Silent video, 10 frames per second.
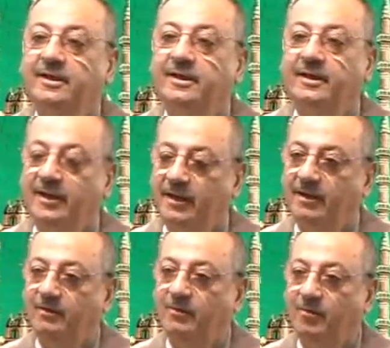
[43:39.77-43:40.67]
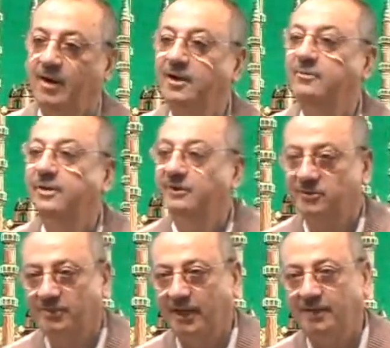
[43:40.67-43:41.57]
hear Quran being
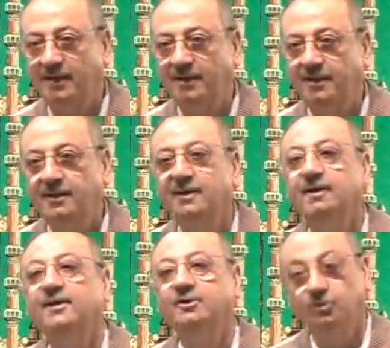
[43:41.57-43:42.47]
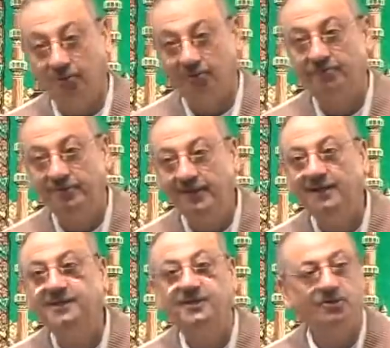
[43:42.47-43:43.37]
recited, you will feel
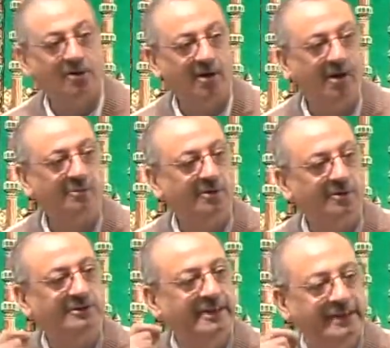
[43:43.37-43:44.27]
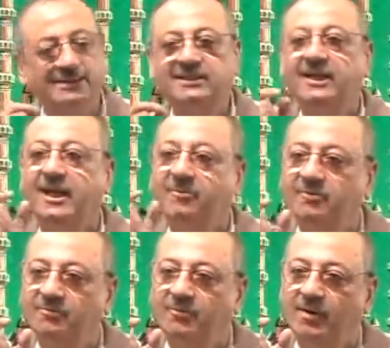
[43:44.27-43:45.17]
it in your heart because each and
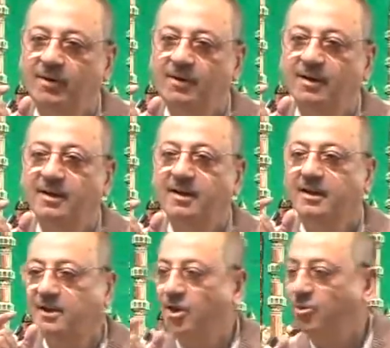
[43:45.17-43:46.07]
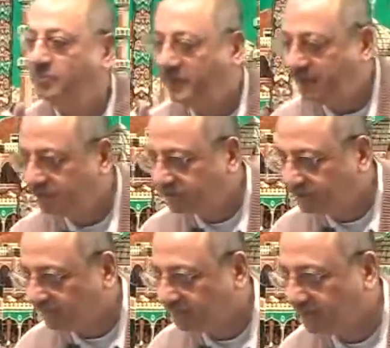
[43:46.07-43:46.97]
every word now means
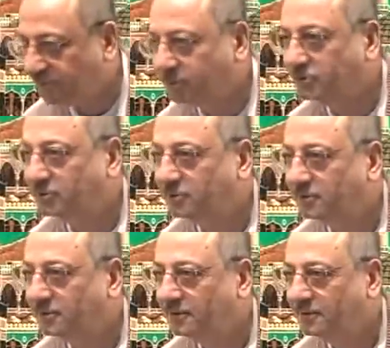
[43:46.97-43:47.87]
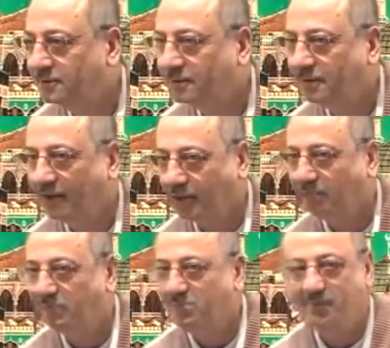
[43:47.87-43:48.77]
something to you. Are you
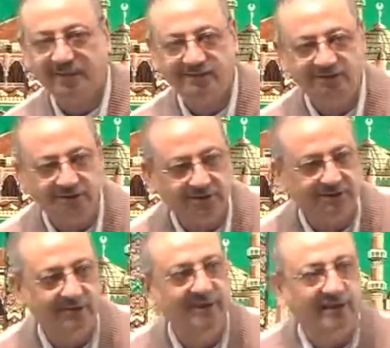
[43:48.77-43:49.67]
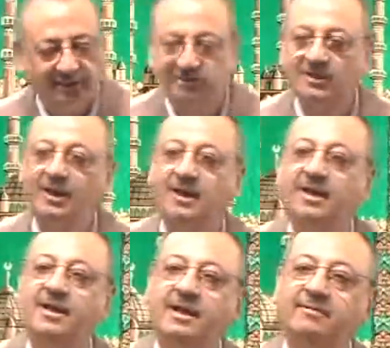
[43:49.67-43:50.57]
with me, brothers and sisters? Inshallah,
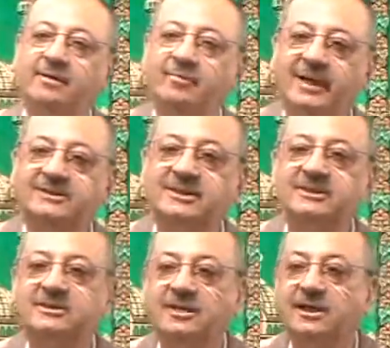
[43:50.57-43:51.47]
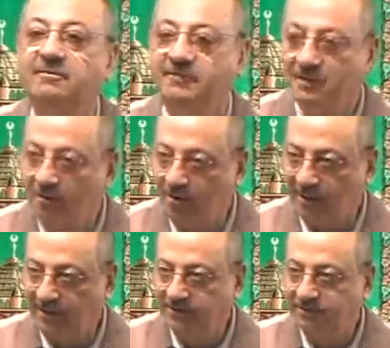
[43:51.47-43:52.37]
Allah will bless us with the
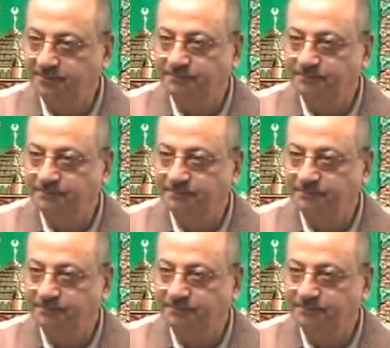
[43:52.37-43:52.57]
knowledge